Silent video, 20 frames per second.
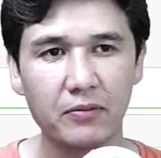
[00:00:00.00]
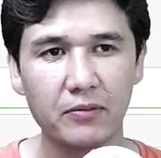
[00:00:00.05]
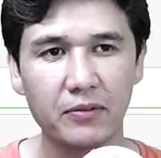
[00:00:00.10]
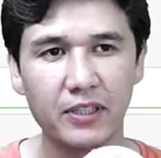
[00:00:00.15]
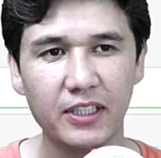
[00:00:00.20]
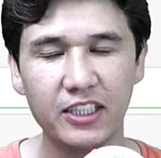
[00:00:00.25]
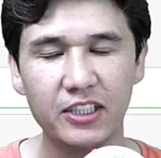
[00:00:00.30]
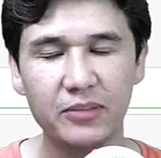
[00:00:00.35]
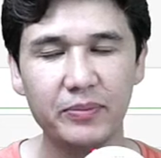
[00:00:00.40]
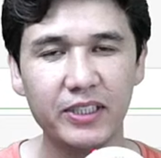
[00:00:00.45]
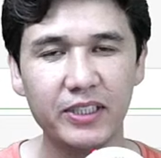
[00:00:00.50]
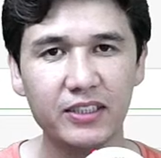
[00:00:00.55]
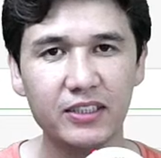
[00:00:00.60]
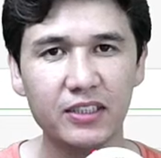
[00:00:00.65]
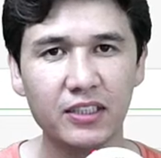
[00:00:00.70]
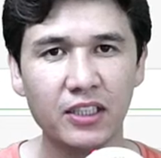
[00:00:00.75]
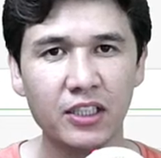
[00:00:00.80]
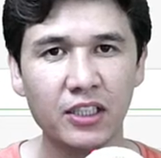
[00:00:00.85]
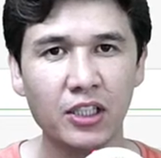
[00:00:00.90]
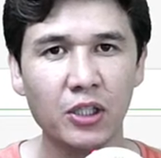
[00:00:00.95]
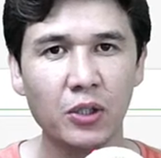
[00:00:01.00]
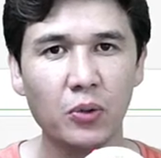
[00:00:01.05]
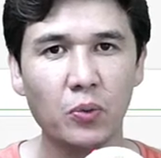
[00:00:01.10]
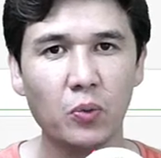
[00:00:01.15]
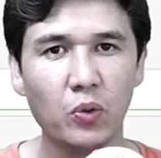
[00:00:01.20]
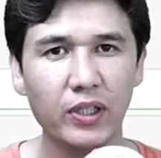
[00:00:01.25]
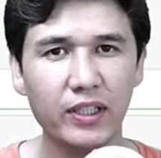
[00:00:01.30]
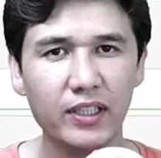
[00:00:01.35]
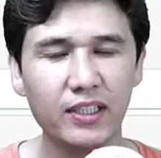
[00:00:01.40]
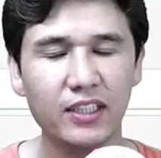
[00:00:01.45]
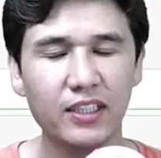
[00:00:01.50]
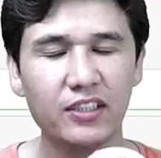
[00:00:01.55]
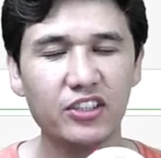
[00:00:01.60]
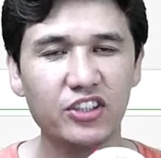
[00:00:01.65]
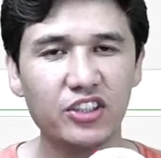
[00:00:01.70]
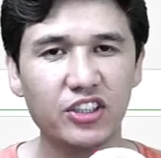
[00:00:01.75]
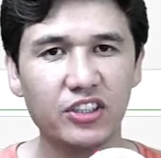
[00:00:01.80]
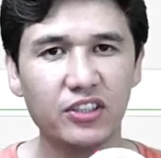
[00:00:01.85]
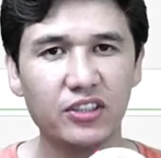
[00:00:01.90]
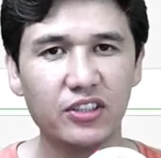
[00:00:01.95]
It means one
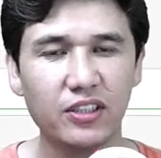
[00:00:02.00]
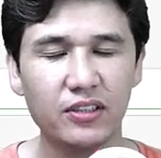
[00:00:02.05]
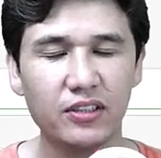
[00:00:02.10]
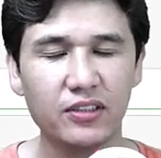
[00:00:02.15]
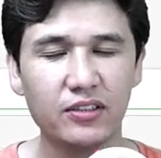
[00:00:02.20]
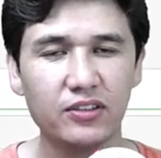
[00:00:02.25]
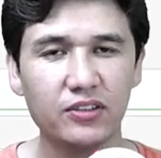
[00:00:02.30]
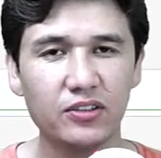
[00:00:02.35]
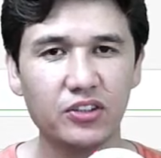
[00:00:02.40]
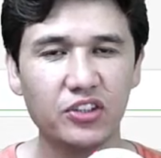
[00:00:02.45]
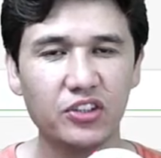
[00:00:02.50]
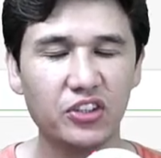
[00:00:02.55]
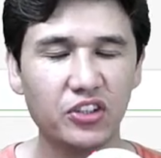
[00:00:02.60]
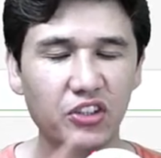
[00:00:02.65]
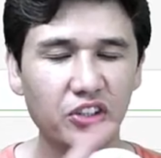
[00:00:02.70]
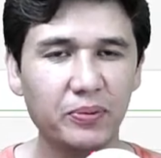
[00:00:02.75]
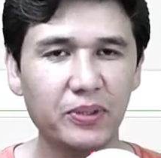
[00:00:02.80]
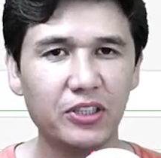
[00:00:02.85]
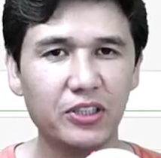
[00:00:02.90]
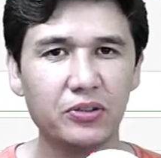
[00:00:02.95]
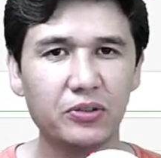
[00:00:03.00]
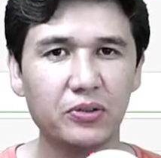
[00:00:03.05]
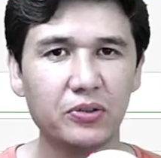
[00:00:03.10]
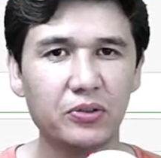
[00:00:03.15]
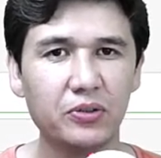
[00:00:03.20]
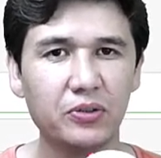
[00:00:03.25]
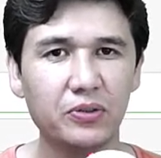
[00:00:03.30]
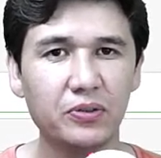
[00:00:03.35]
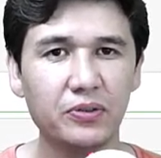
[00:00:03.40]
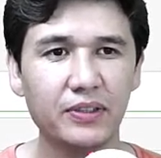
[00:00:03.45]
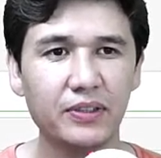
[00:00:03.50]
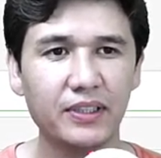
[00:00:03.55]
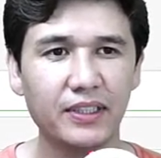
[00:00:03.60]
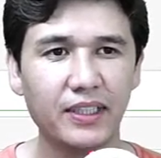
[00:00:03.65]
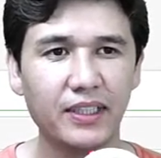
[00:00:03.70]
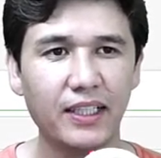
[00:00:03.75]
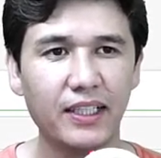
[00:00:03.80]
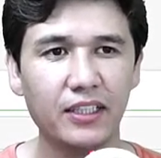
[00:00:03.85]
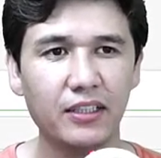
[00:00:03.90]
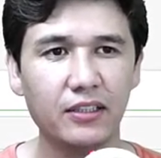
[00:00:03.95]
condition should be true,
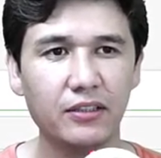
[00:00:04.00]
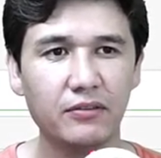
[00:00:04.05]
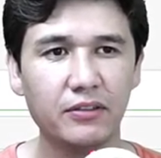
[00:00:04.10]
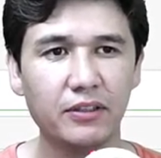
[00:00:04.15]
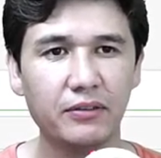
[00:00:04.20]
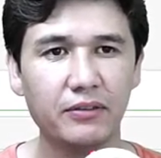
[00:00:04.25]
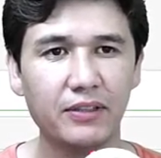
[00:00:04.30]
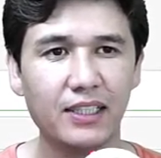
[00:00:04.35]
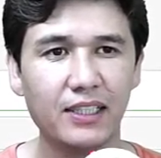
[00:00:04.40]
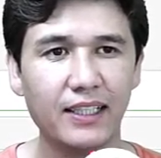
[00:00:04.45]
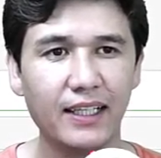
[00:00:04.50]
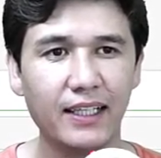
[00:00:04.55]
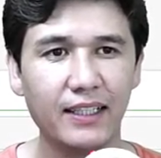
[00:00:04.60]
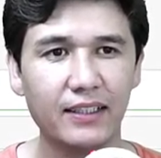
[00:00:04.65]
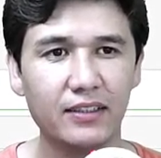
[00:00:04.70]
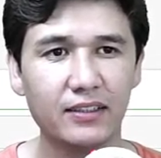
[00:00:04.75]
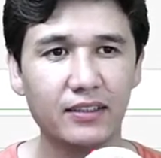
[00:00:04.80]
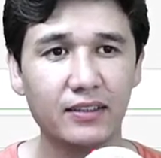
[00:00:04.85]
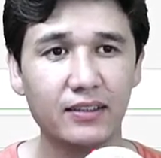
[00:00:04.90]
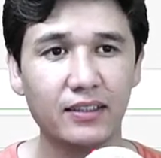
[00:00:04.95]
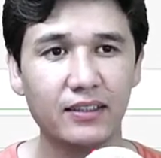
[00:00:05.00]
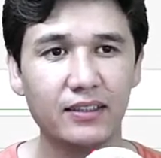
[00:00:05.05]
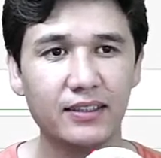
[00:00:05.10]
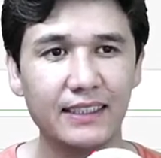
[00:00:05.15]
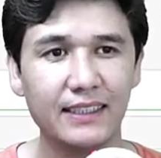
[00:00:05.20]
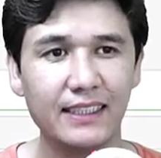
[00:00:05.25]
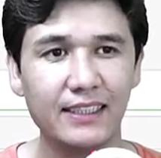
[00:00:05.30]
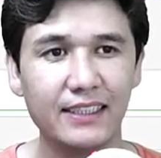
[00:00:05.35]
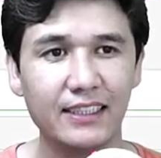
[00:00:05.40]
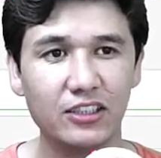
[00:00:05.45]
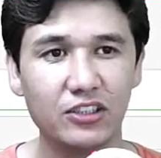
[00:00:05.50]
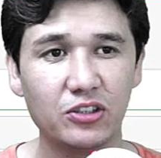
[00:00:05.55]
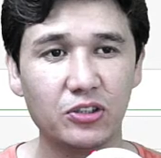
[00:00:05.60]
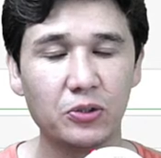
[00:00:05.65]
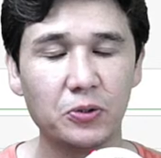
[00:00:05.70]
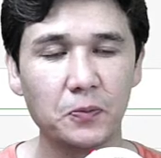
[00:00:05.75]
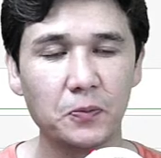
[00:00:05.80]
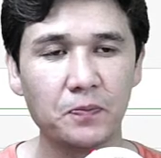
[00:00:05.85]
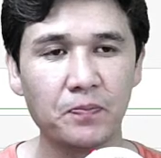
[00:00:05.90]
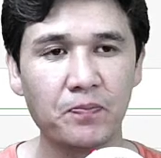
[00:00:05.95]
then we will get the result in
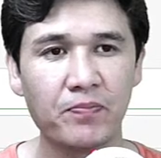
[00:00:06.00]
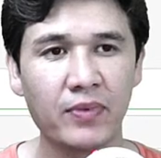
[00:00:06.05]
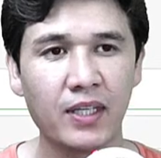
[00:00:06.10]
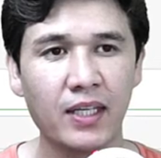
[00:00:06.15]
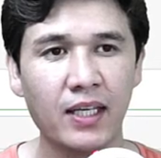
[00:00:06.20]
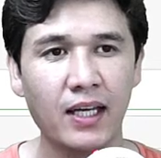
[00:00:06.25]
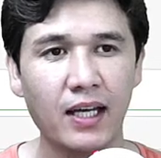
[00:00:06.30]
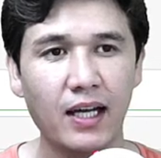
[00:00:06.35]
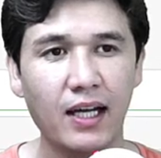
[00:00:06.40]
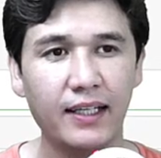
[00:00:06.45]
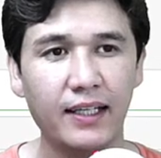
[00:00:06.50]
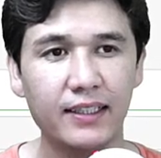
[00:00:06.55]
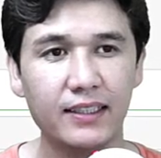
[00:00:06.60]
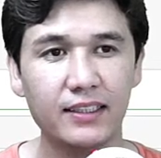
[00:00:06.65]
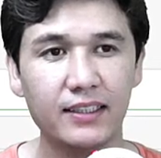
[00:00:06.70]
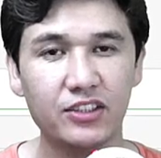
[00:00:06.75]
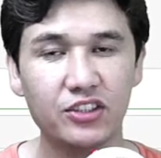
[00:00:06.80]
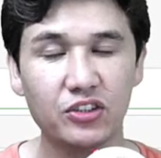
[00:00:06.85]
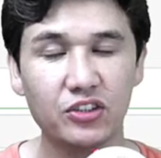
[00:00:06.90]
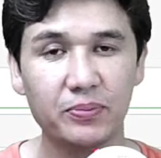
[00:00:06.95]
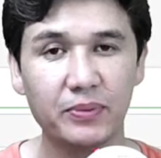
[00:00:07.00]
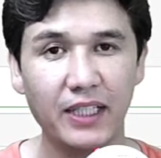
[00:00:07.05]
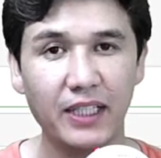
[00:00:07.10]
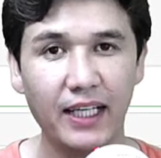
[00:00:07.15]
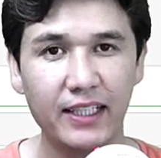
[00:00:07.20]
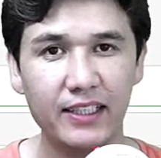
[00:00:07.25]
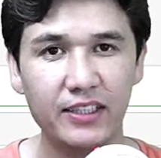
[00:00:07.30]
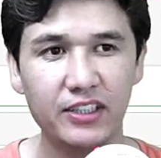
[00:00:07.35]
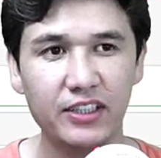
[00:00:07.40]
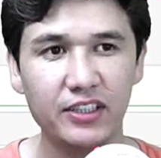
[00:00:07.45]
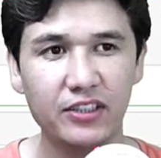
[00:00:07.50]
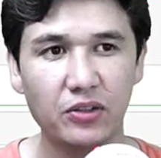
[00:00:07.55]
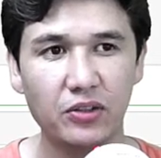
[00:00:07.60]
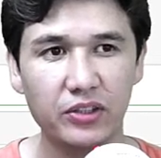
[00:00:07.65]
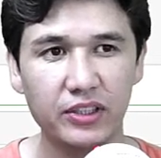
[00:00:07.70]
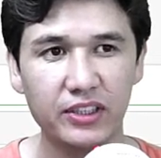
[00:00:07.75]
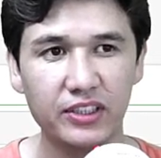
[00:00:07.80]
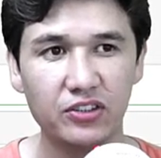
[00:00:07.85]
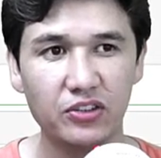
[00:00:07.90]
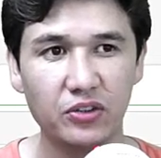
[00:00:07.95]
true. Either it should be 18
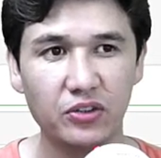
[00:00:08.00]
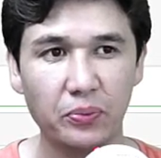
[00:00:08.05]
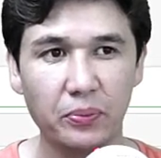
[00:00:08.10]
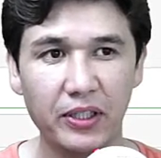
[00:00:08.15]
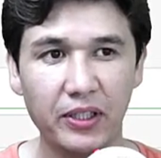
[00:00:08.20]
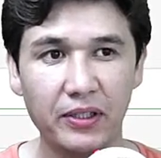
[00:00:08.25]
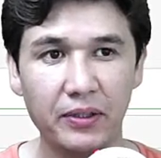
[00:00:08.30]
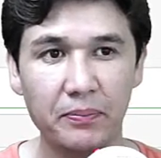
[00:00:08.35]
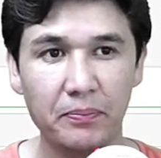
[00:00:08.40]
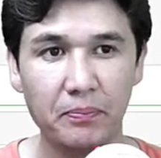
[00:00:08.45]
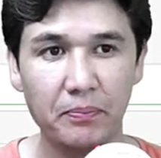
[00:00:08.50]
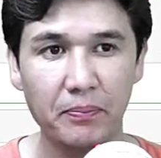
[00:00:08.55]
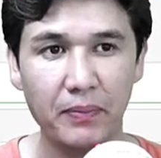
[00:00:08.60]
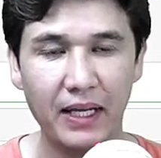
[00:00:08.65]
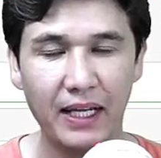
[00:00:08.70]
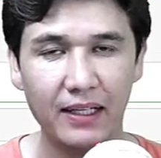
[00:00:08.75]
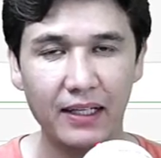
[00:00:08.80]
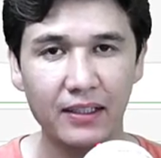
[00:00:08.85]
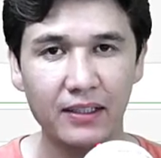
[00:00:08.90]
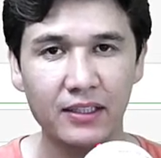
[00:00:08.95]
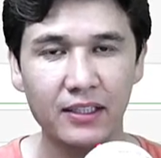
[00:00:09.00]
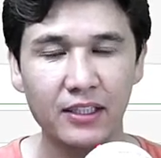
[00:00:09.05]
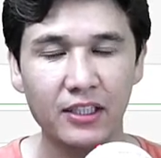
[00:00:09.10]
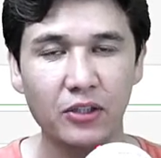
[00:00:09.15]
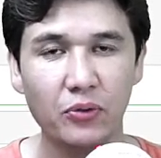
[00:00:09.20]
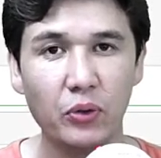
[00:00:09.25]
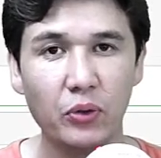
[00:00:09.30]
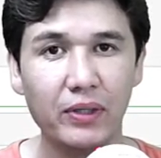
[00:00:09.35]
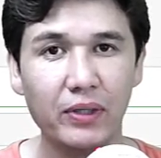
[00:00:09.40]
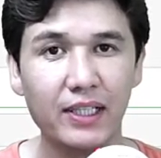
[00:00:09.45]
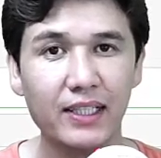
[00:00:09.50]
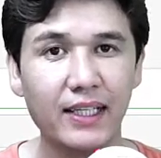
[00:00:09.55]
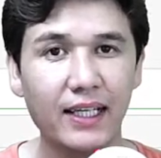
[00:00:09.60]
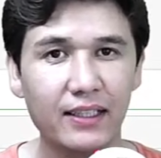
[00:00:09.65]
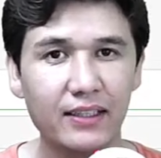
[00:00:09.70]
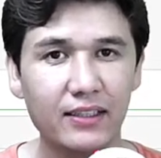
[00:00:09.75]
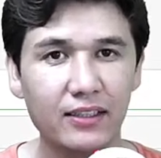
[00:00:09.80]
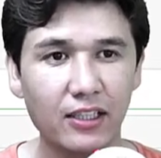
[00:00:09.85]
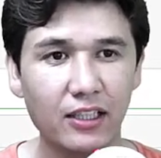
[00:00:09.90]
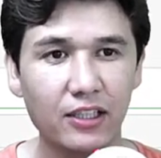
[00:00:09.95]
or it should be male, we will
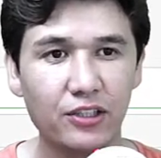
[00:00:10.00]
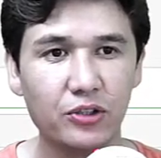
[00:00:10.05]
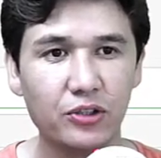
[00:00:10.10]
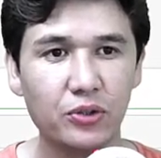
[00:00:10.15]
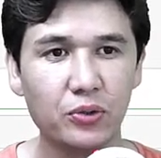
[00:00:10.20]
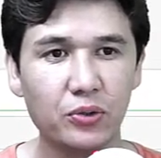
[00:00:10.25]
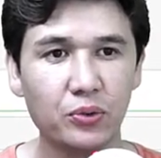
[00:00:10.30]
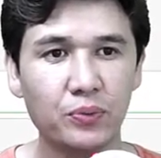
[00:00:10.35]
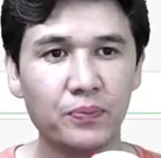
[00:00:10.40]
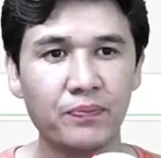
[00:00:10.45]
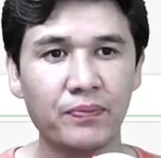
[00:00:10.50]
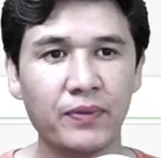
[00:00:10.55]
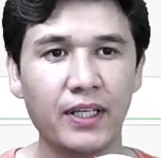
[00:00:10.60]
get a true.